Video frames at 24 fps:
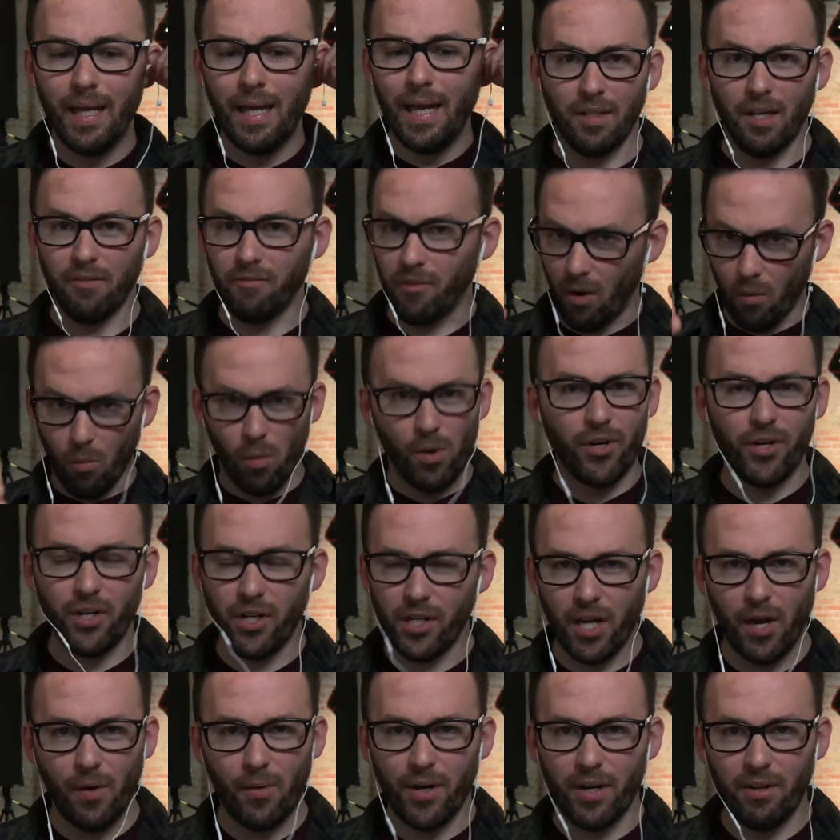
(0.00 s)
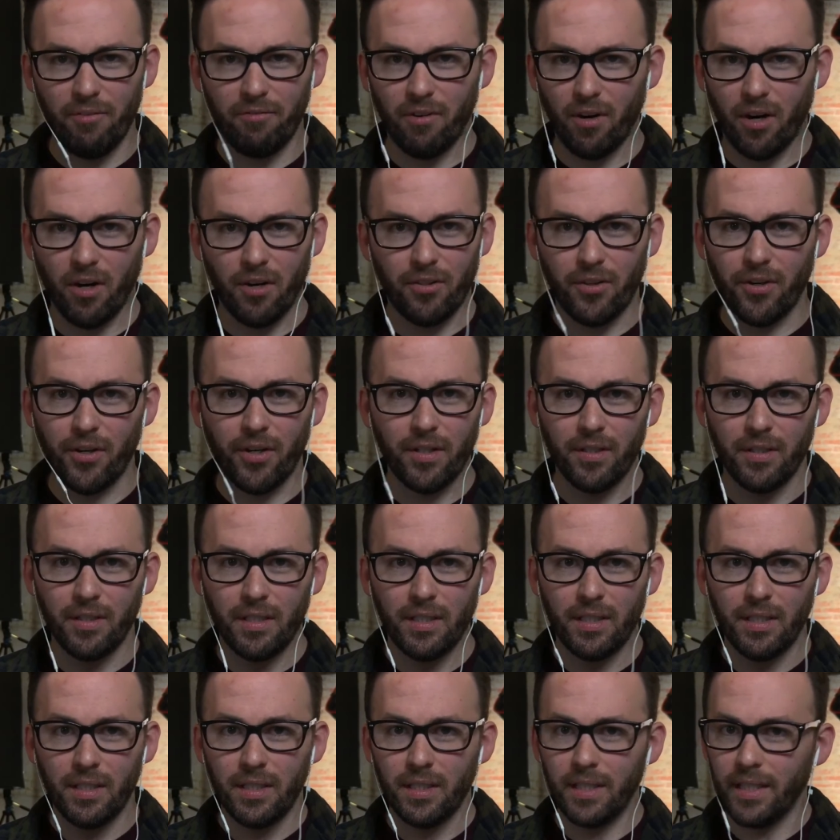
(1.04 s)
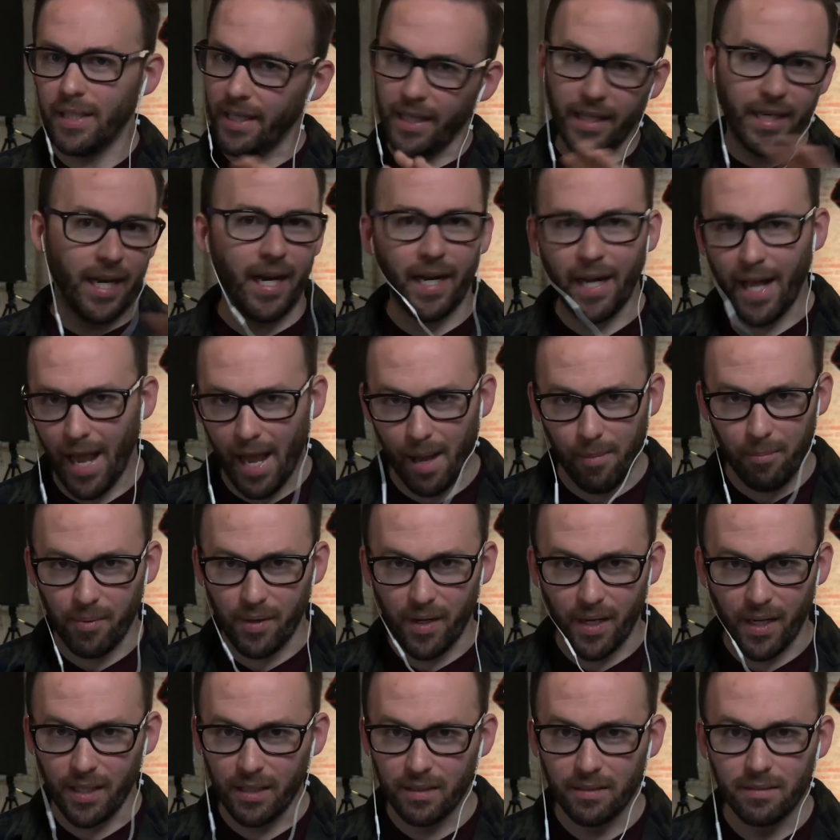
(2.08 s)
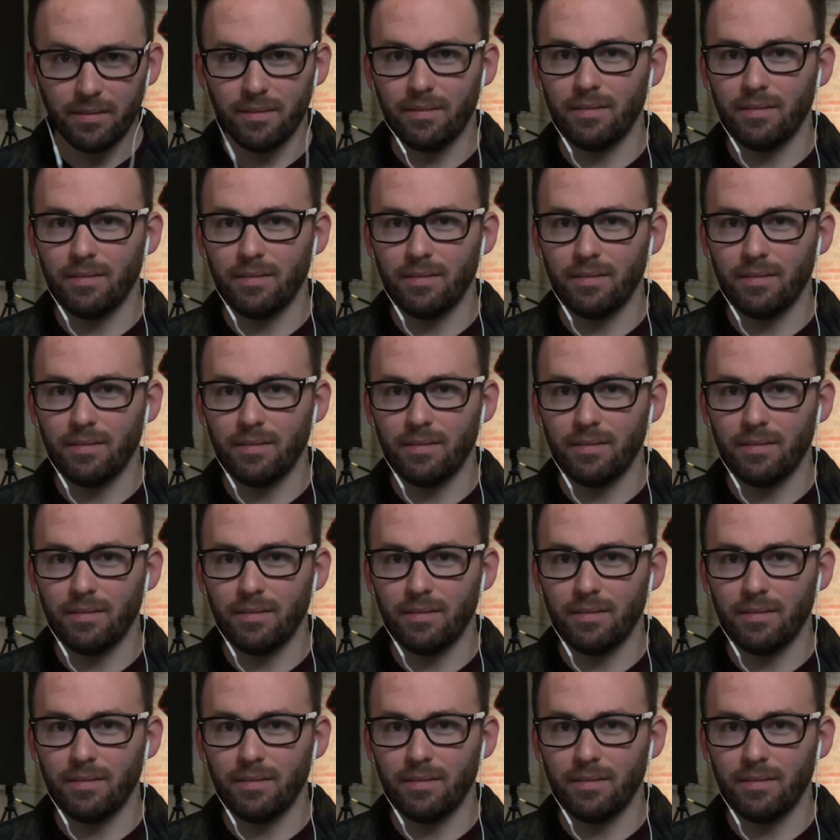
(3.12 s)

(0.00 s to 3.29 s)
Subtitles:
If I wanted to go any farther, it ain't happening.